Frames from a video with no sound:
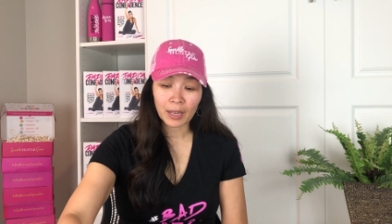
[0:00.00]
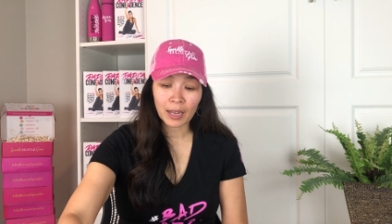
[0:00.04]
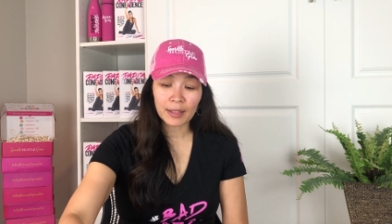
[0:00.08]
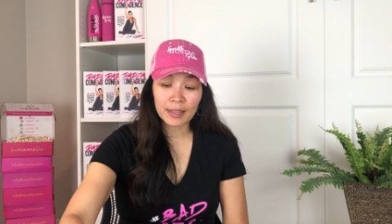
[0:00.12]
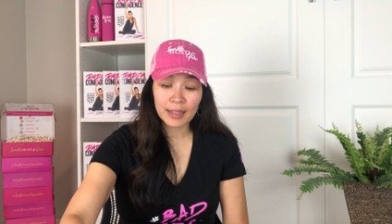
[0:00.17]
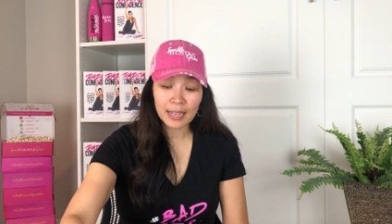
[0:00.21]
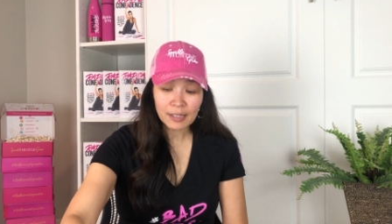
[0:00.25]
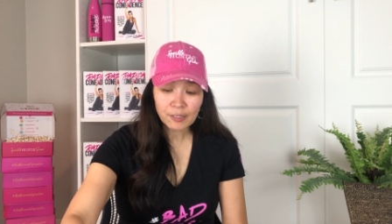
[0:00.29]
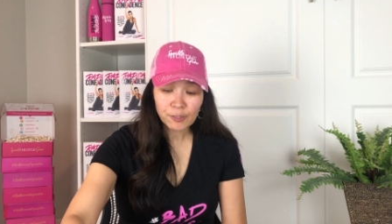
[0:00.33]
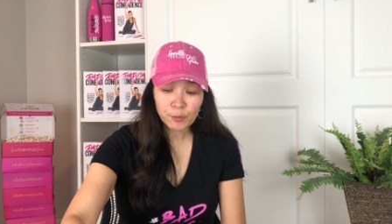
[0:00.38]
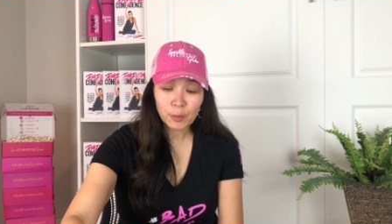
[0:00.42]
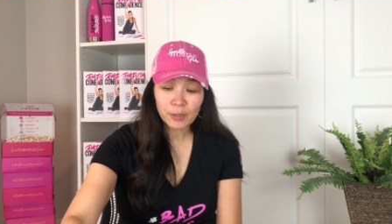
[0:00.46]

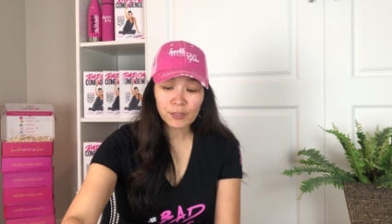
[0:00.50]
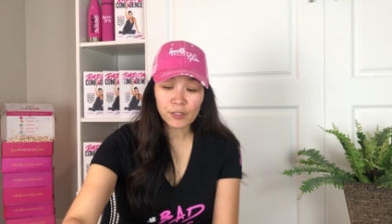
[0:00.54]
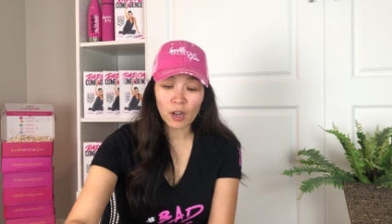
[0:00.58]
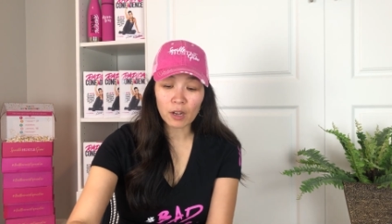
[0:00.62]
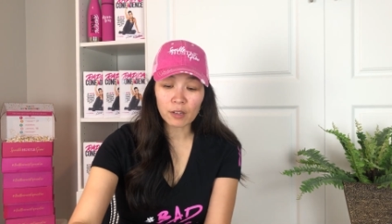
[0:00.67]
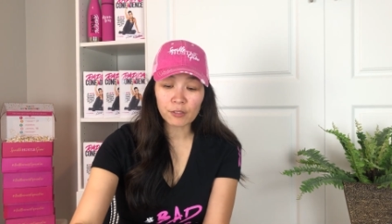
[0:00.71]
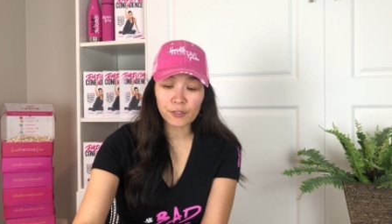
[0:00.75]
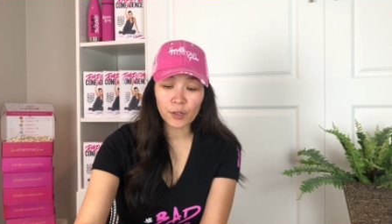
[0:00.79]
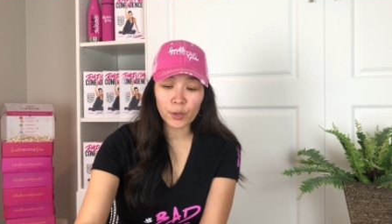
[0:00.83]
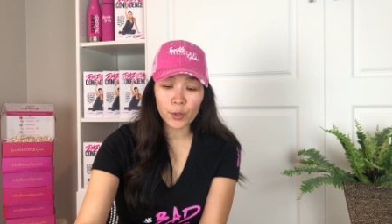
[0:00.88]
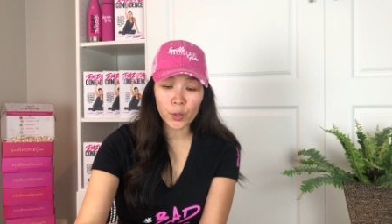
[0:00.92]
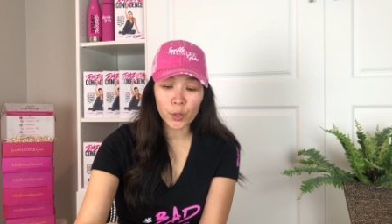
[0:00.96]
This was
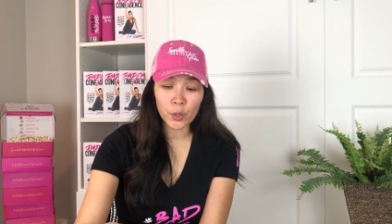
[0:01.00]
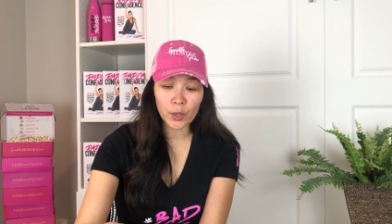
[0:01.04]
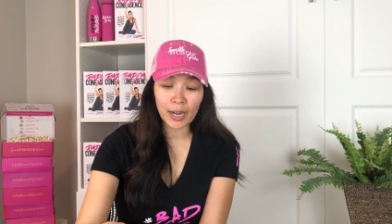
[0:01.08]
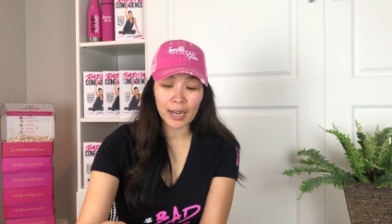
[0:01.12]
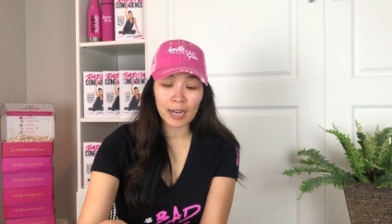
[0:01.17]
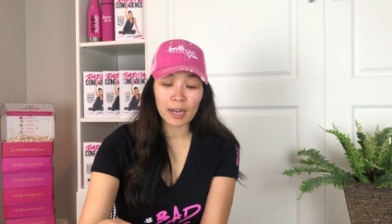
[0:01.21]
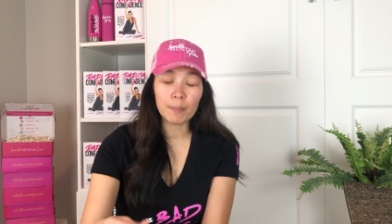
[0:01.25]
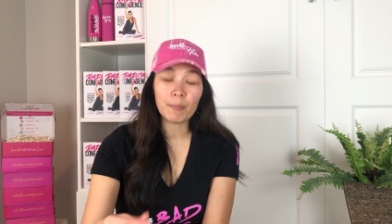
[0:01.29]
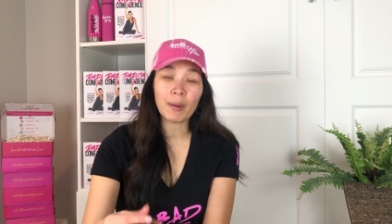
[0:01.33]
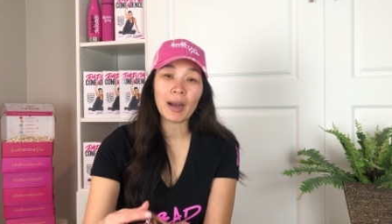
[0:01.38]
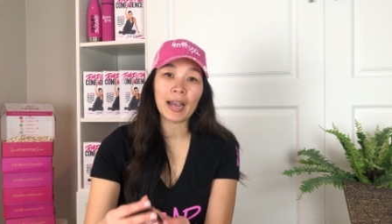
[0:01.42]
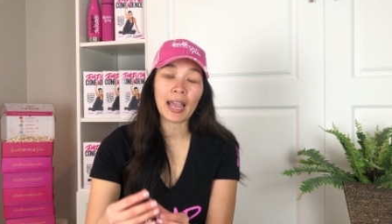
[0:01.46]
also
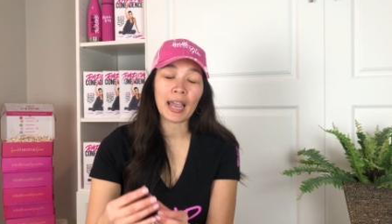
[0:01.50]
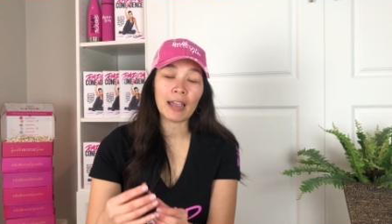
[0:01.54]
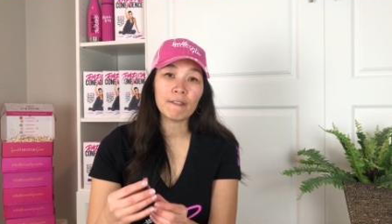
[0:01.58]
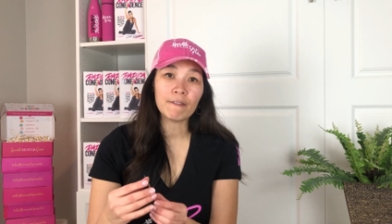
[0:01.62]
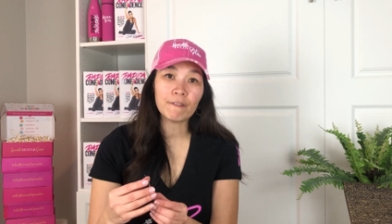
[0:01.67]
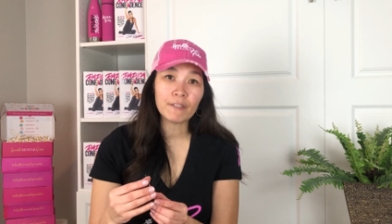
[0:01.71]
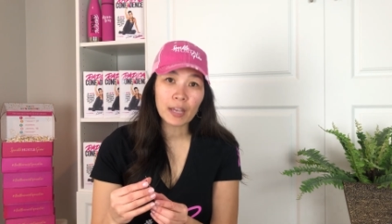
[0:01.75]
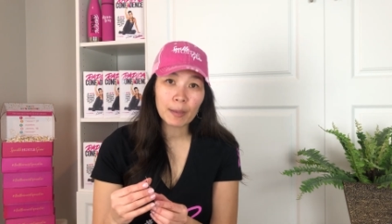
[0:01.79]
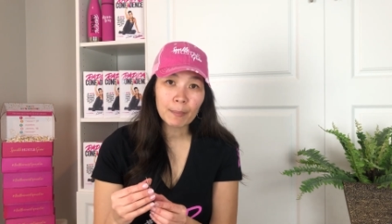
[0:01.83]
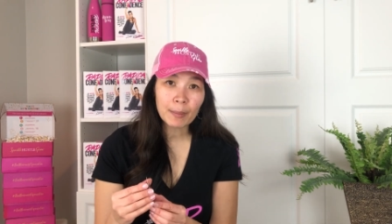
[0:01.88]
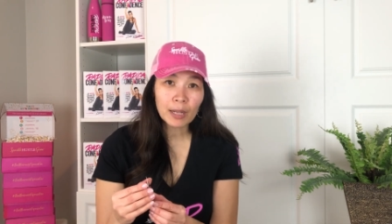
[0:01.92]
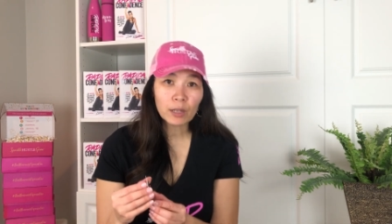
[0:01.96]
created by a
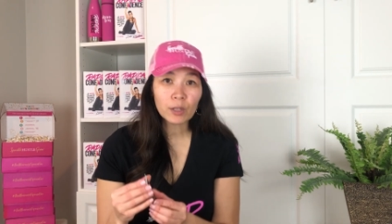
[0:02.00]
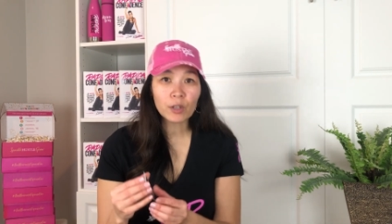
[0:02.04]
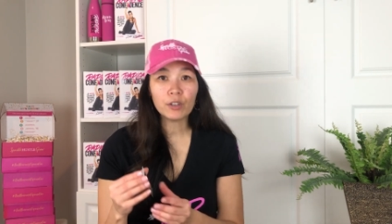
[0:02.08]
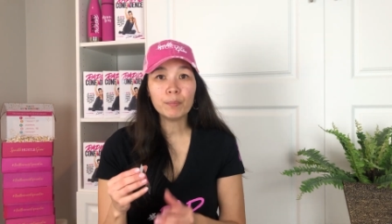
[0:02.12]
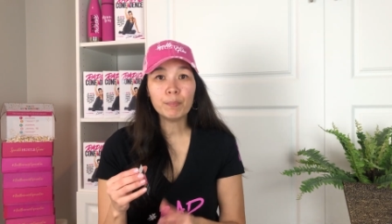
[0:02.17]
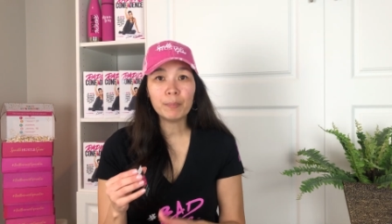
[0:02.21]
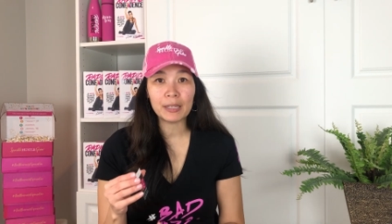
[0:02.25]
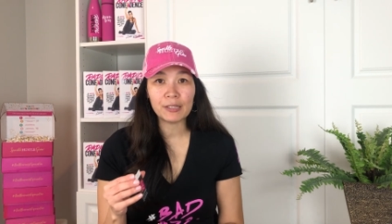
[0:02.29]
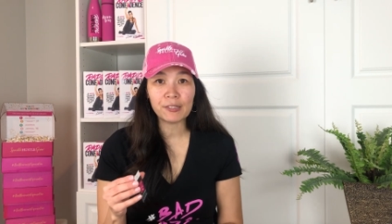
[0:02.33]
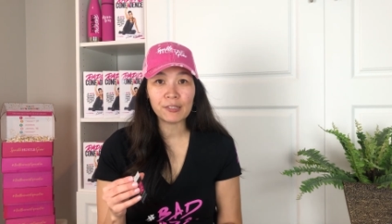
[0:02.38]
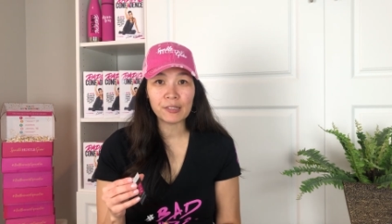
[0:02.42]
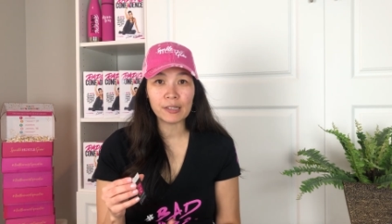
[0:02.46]
female-owned
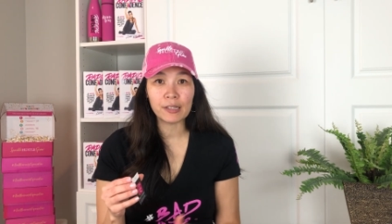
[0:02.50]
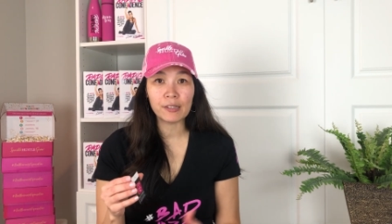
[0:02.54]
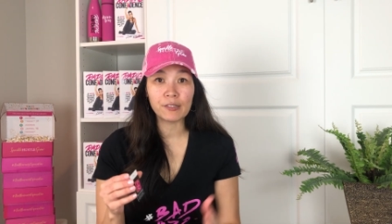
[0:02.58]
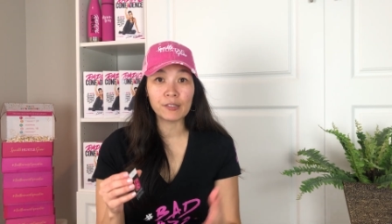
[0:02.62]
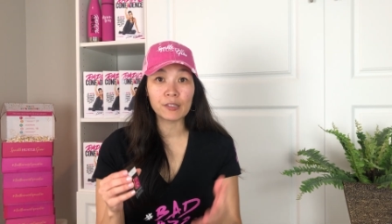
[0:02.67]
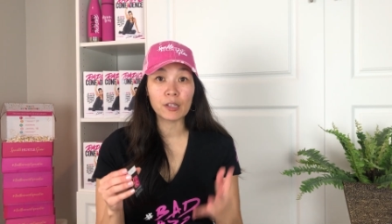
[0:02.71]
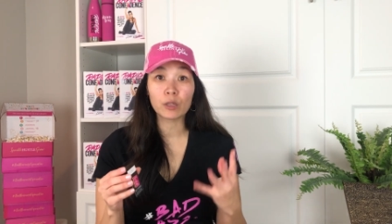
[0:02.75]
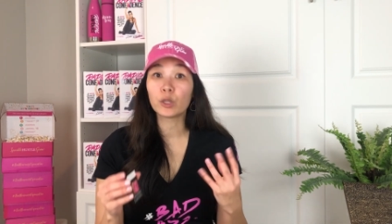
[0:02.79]
business